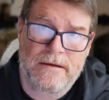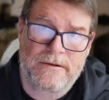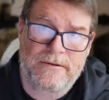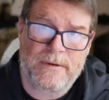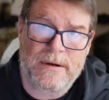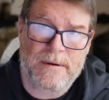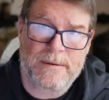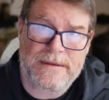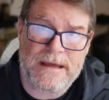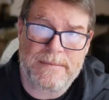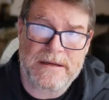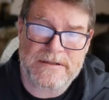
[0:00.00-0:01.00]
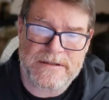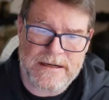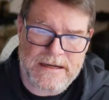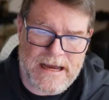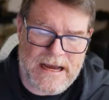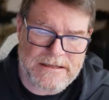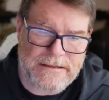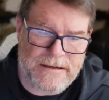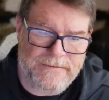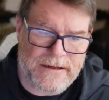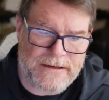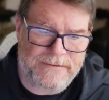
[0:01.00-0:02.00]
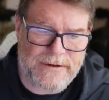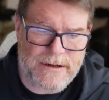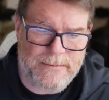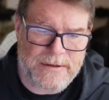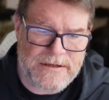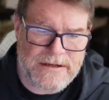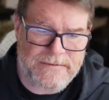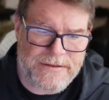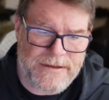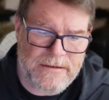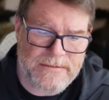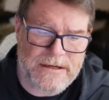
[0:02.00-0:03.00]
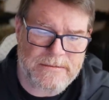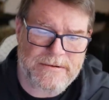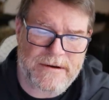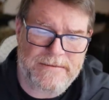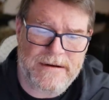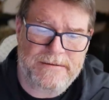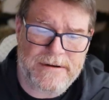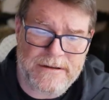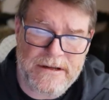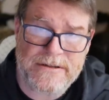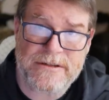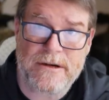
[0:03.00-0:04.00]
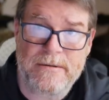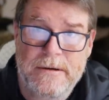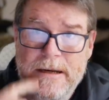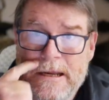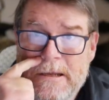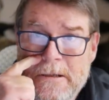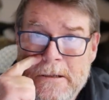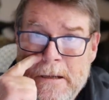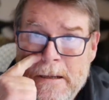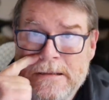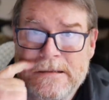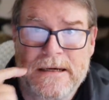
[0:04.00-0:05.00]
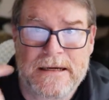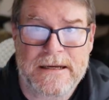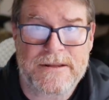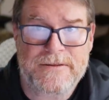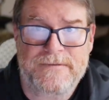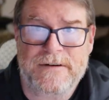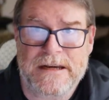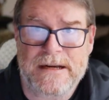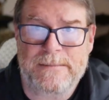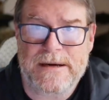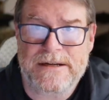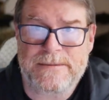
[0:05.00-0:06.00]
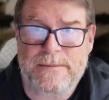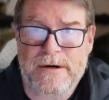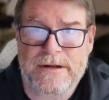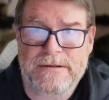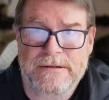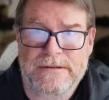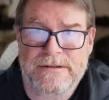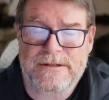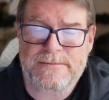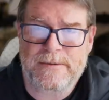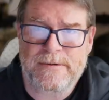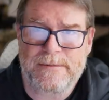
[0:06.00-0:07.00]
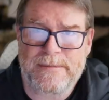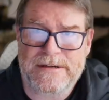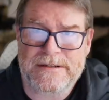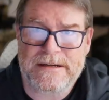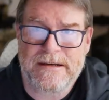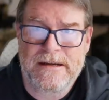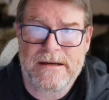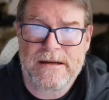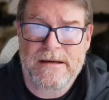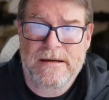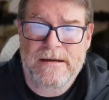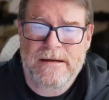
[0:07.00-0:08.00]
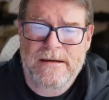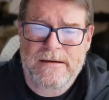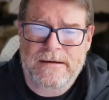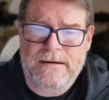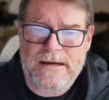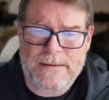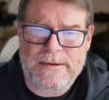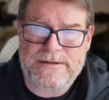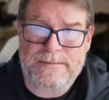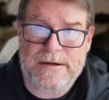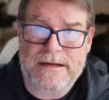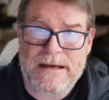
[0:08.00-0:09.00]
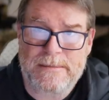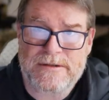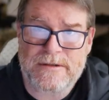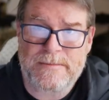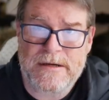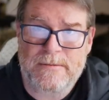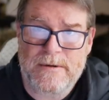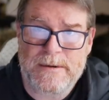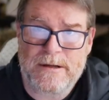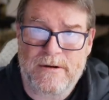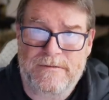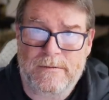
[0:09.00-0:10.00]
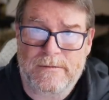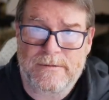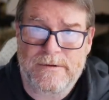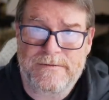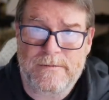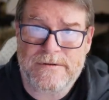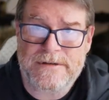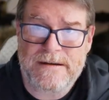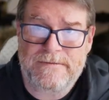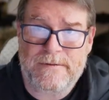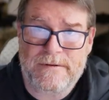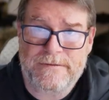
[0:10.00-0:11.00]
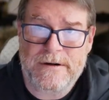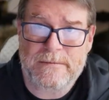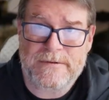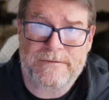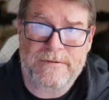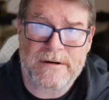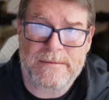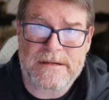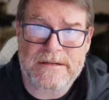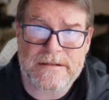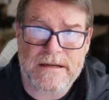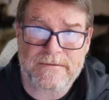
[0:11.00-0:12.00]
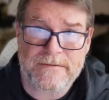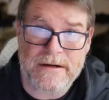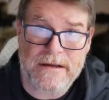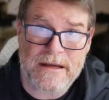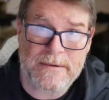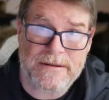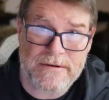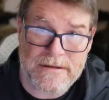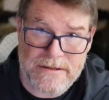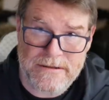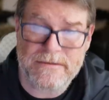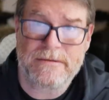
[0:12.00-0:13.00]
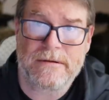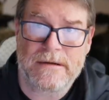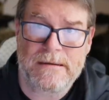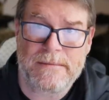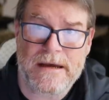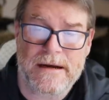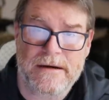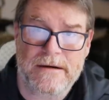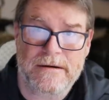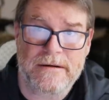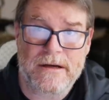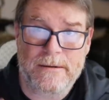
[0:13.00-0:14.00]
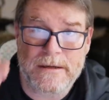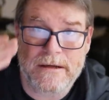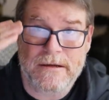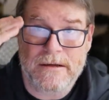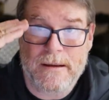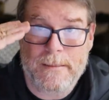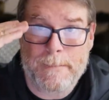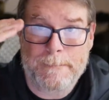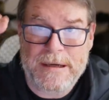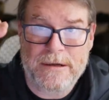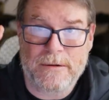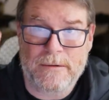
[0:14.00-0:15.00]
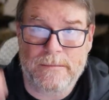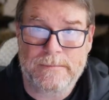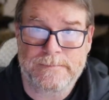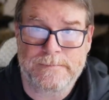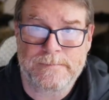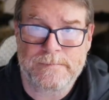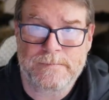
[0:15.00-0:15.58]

So anyway, with that being said, guys, if you like the video, please give it a thumbs up, subscribe if you haven't already done so. Ethan, I didn't forget about you, brother. It's just been real busy. God bless America. God bless his men, women in uniform, 24/7 for our freedom. Freedom is not free. KB32, I'm out of here. Y'all be good. Boom.